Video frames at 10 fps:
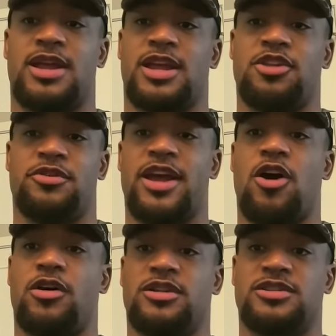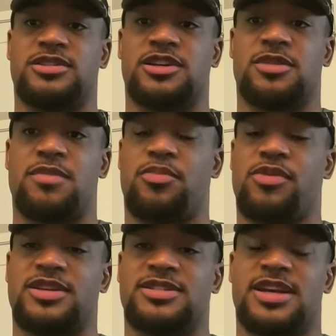and you know, they all understood my
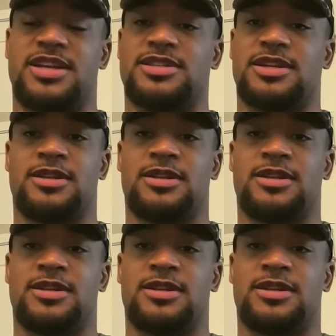process